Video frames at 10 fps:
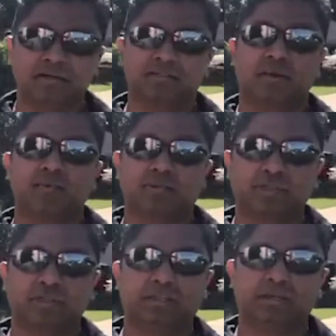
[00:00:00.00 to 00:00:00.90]
some of
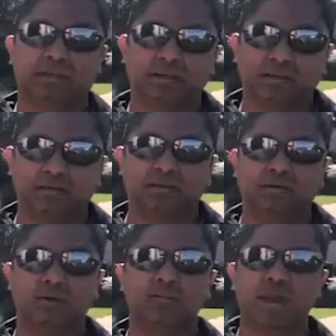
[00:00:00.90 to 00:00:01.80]
the
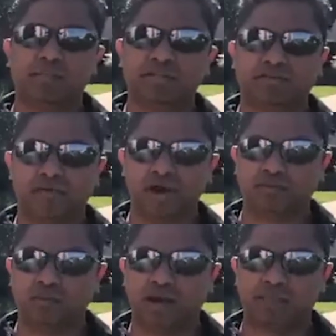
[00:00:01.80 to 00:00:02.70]
group members have
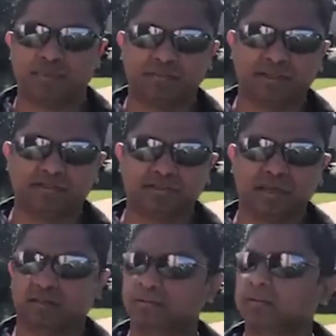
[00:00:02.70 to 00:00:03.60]
asked, what happened with the
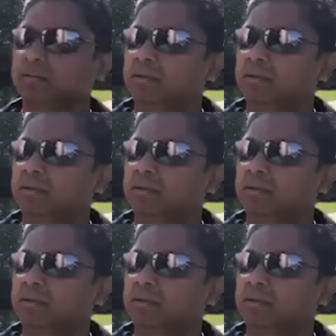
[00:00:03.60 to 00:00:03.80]
sale?